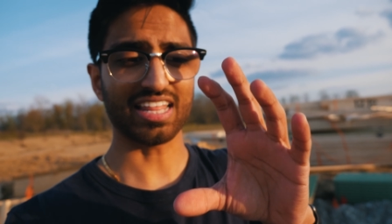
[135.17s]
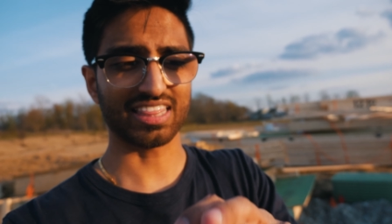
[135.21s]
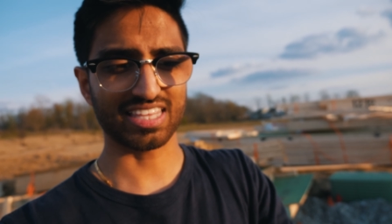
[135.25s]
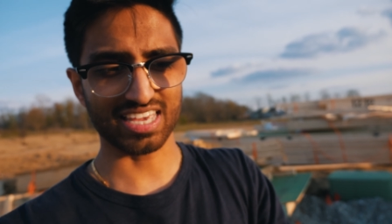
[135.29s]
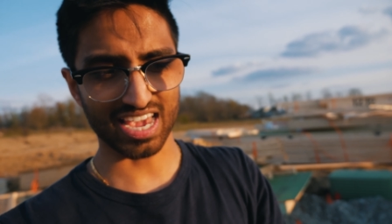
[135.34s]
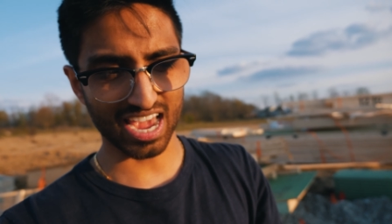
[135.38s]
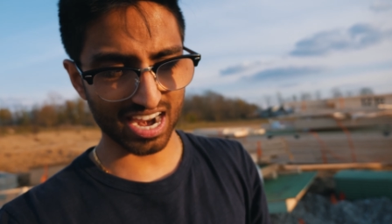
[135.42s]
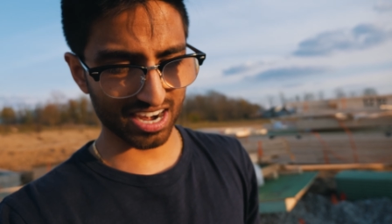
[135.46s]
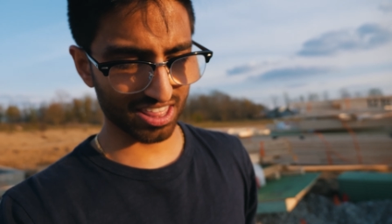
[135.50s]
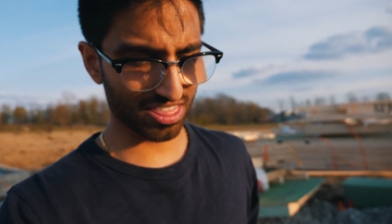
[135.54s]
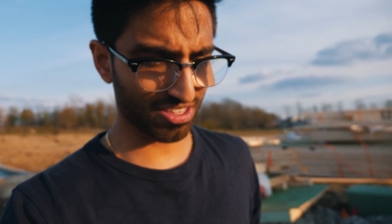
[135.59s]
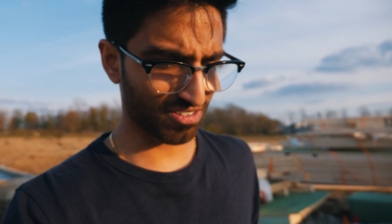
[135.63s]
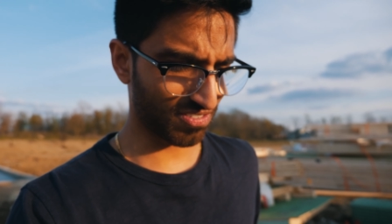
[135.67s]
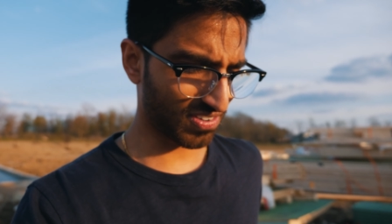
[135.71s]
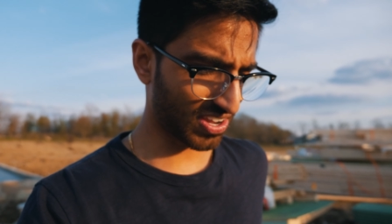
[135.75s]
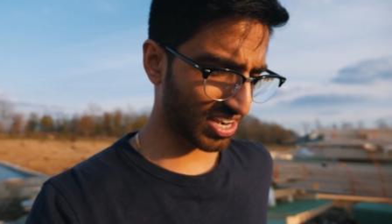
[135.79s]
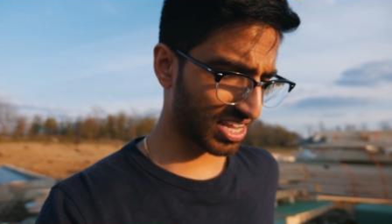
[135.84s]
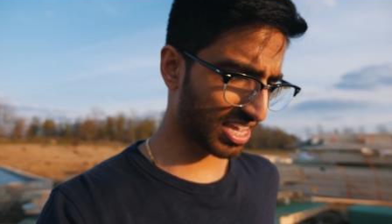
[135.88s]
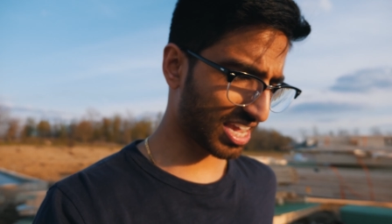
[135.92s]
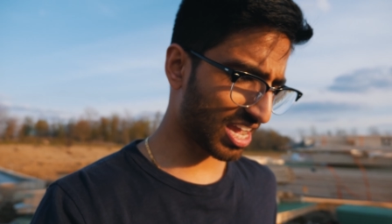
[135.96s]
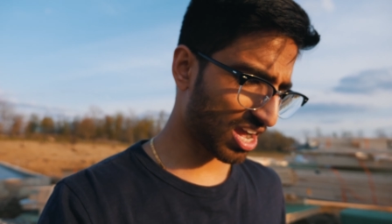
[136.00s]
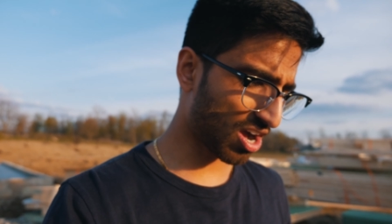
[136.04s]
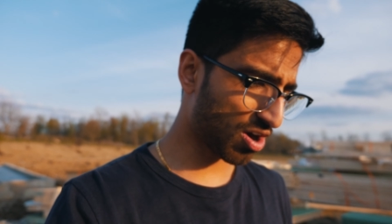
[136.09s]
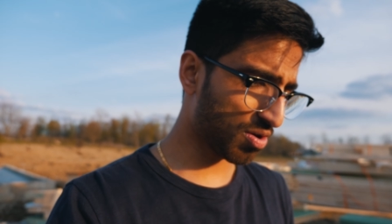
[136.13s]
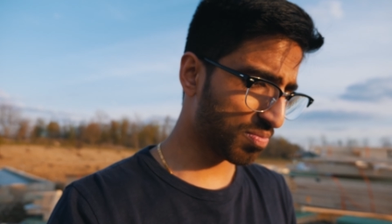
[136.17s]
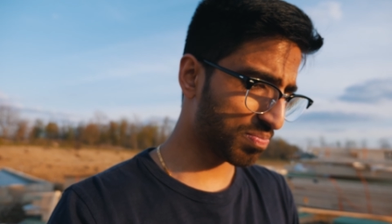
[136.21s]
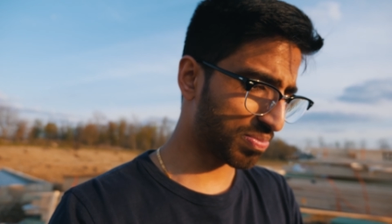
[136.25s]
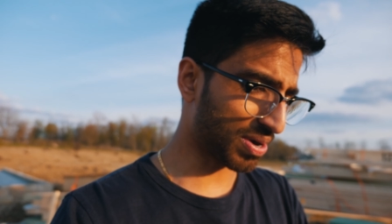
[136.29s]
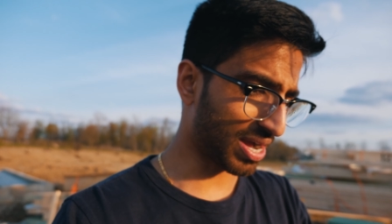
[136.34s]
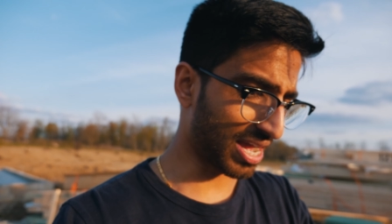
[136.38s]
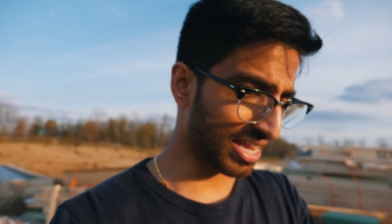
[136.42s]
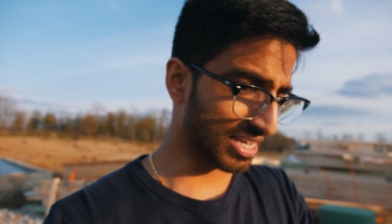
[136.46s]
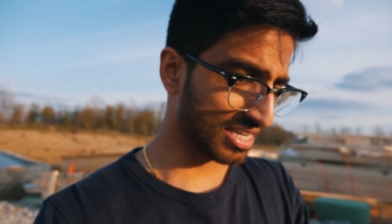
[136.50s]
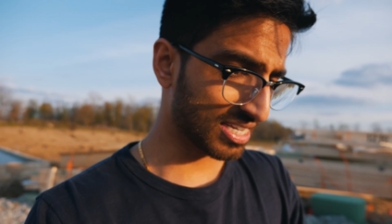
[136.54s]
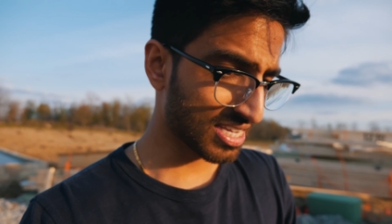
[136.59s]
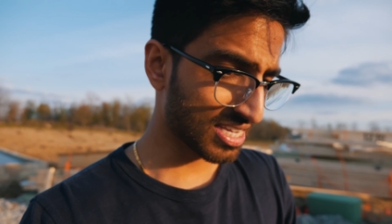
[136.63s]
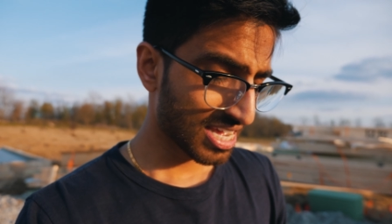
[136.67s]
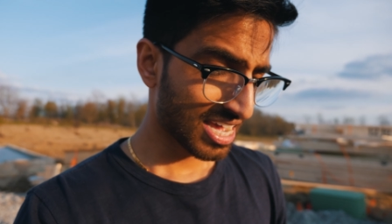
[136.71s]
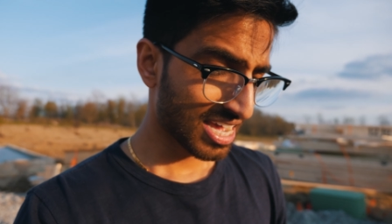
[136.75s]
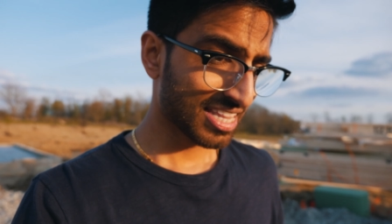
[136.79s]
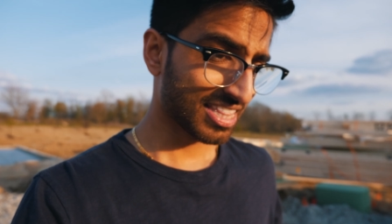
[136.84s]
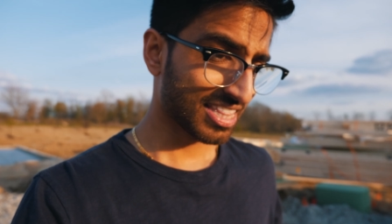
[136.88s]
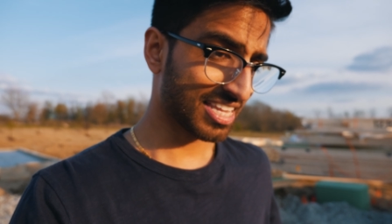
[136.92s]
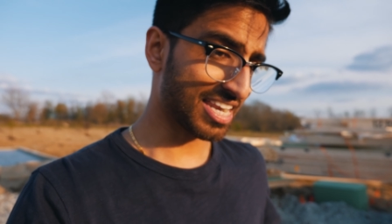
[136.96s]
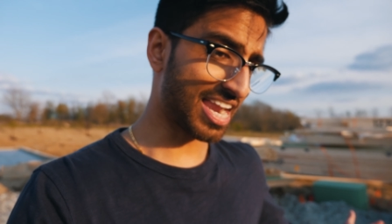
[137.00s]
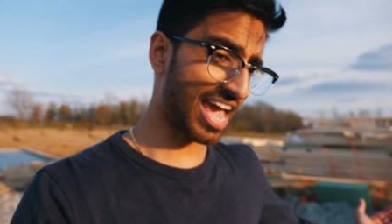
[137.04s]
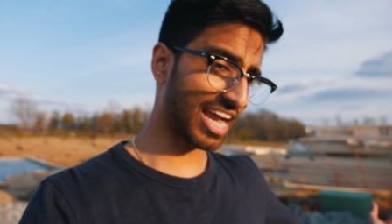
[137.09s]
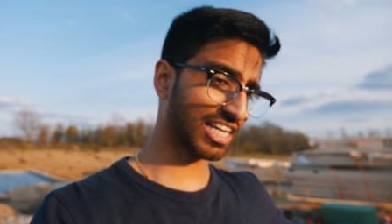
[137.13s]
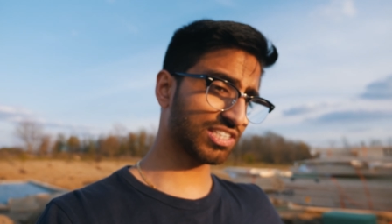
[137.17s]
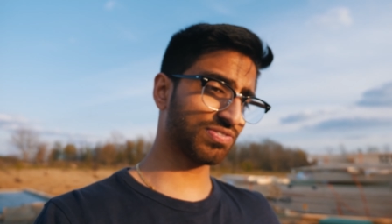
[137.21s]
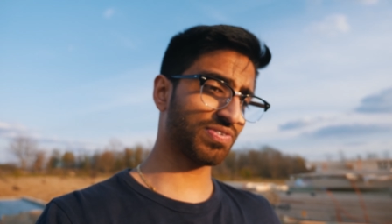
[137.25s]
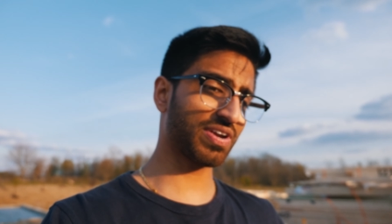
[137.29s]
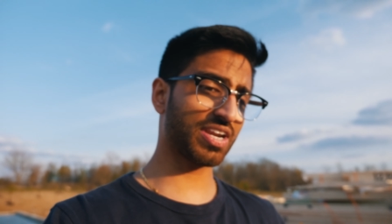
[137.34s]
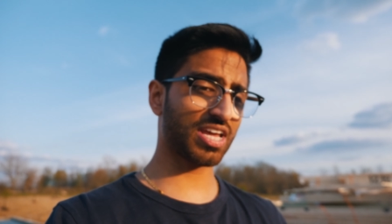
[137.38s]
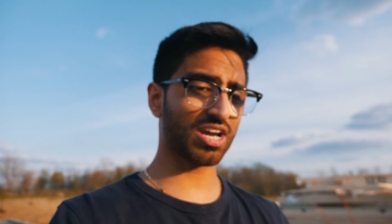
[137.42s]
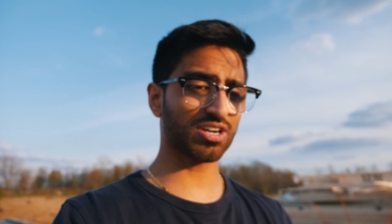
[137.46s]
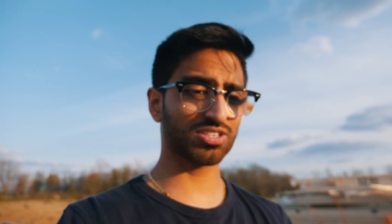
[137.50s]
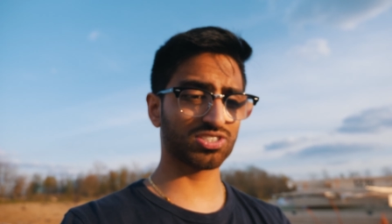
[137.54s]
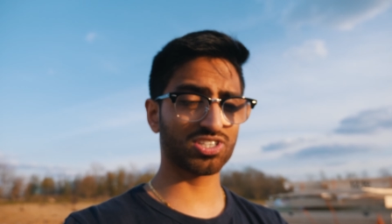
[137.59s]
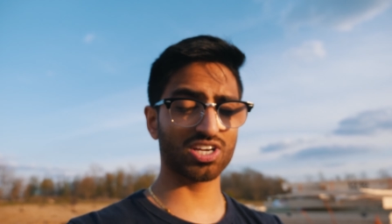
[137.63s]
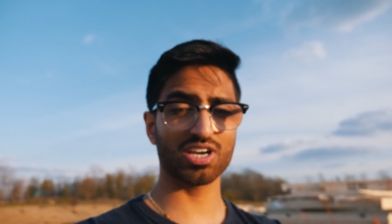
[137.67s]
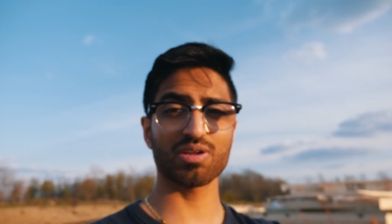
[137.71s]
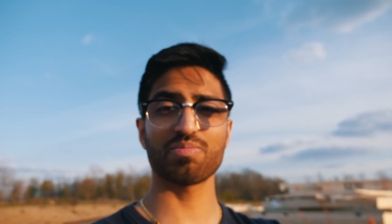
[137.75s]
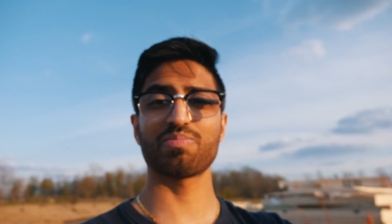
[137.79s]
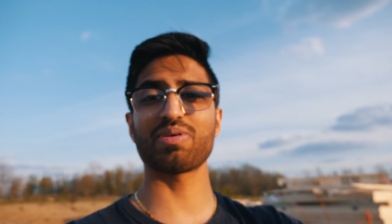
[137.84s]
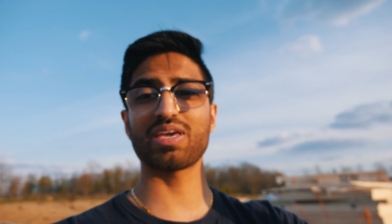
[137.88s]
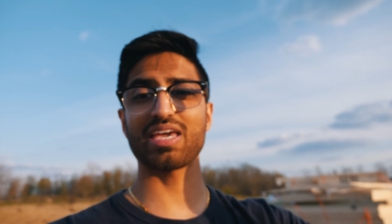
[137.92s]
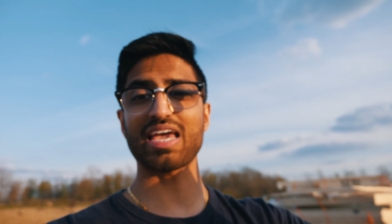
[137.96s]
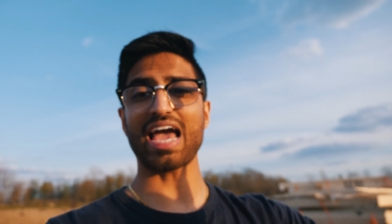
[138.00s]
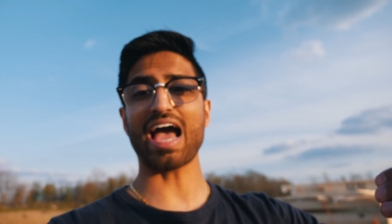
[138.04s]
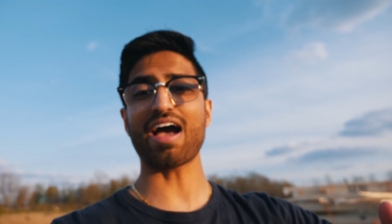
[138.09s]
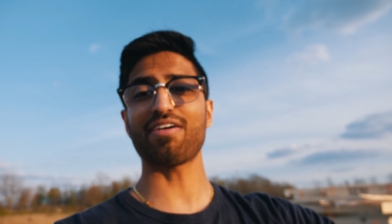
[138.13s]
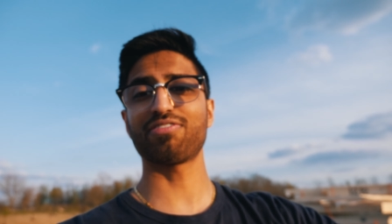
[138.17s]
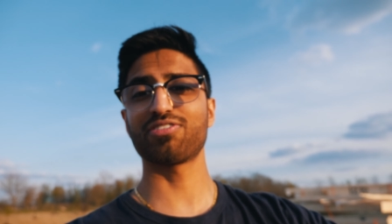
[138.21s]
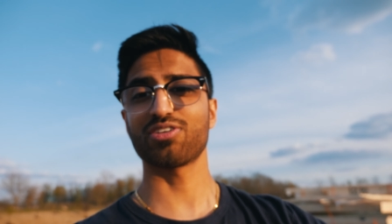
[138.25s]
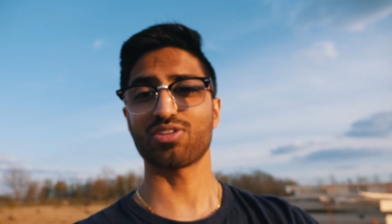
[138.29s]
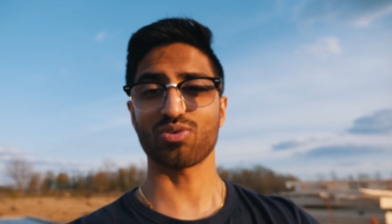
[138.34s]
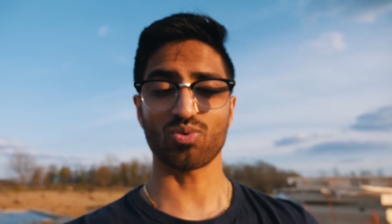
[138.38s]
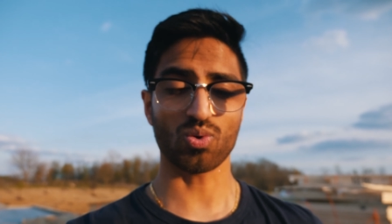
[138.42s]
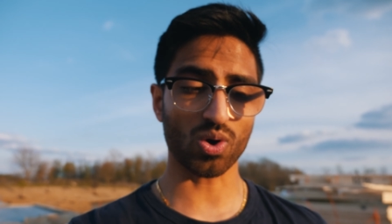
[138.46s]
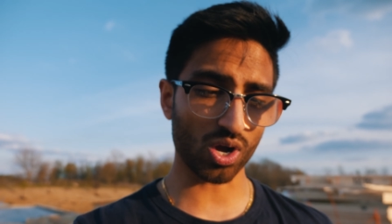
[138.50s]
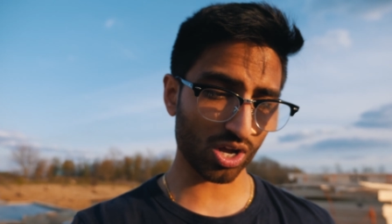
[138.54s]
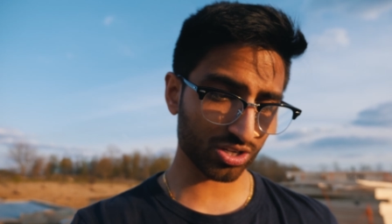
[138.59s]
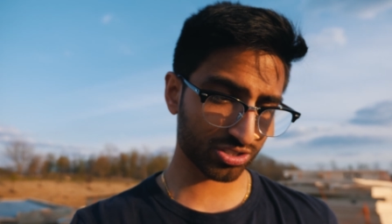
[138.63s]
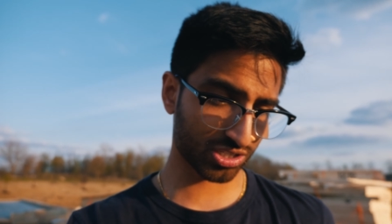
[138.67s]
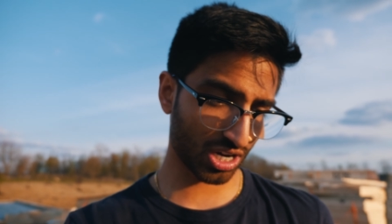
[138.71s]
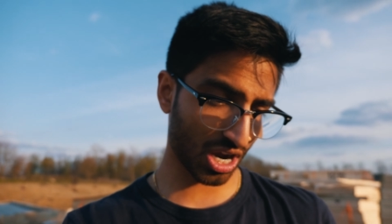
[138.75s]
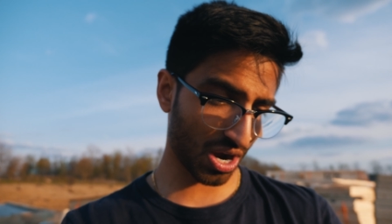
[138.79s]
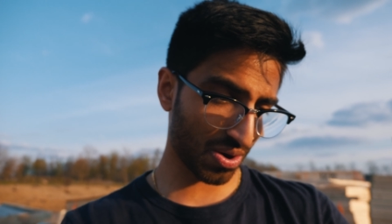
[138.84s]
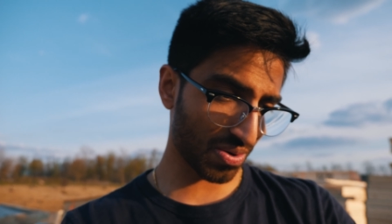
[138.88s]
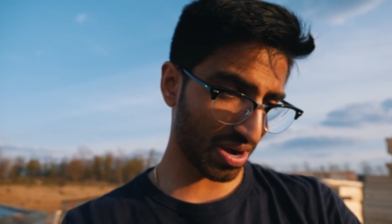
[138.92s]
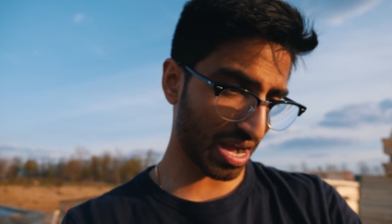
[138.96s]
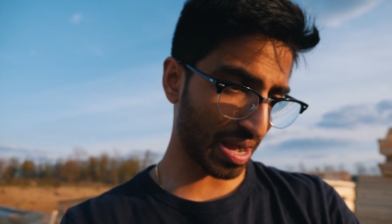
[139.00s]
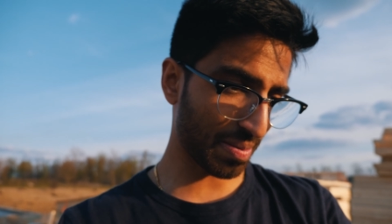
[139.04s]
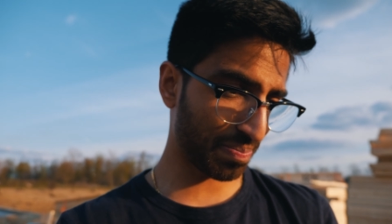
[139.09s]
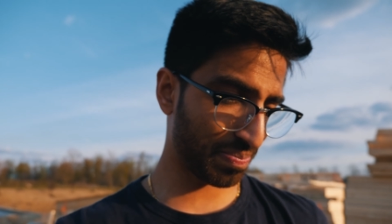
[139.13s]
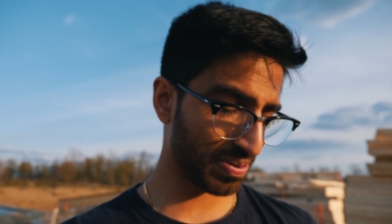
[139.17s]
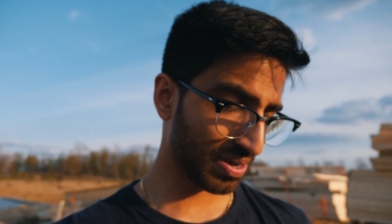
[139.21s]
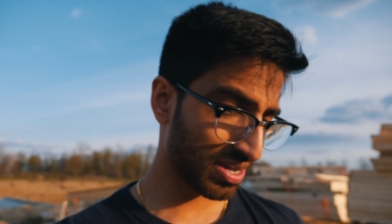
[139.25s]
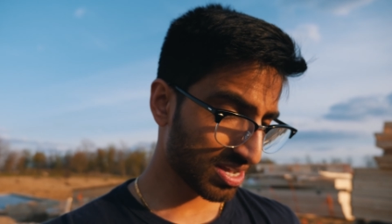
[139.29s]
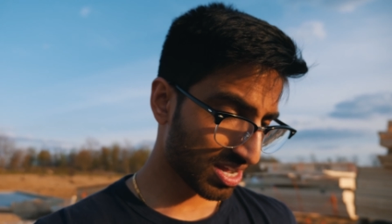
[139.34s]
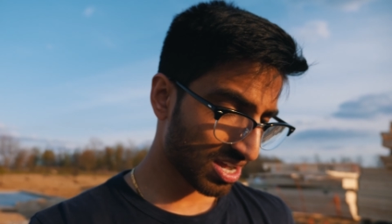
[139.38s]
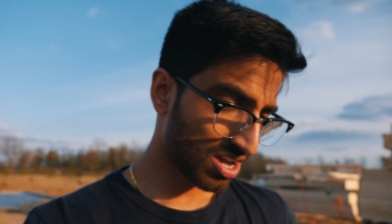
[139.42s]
at the end of the video, but the next video is gonna be after the walls go up.